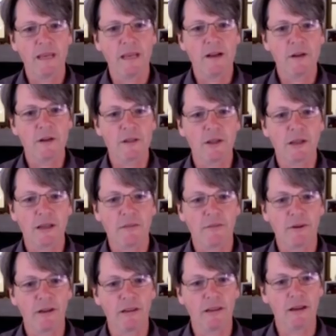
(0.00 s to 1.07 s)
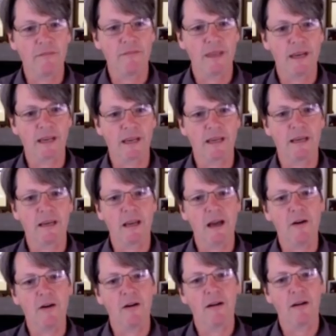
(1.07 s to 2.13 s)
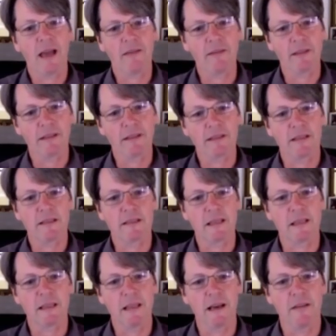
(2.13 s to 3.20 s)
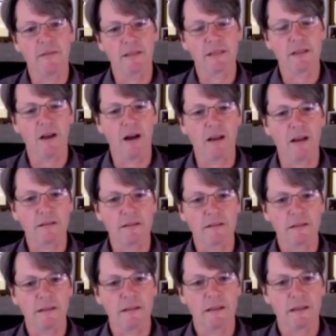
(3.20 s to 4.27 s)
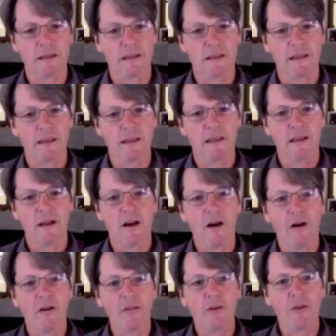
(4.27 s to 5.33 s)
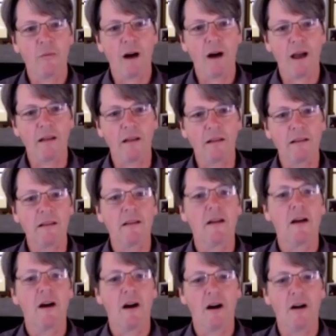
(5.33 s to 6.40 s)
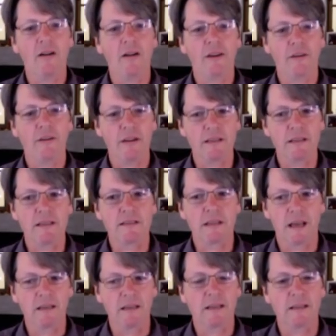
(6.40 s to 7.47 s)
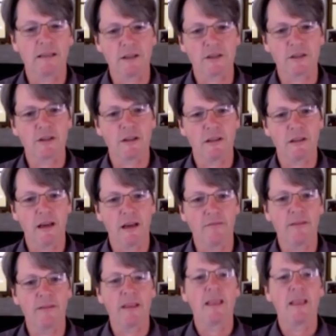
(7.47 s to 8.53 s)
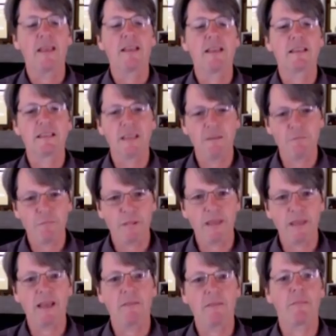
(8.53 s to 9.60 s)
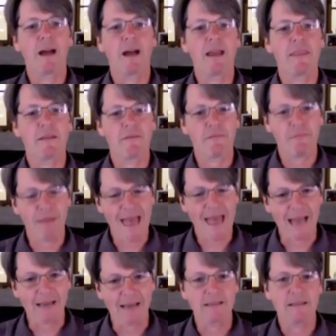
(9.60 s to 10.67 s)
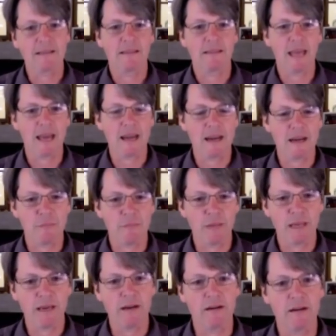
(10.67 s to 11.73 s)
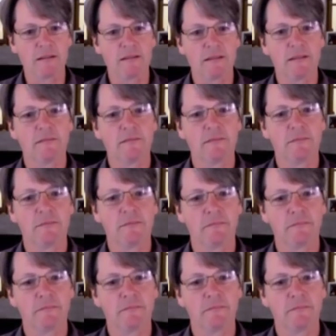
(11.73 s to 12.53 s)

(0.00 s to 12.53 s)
The me goes looking for a love that it can know, having the sense that love is lost. All the while, all there is unconditional love, simply by the fact that it appears.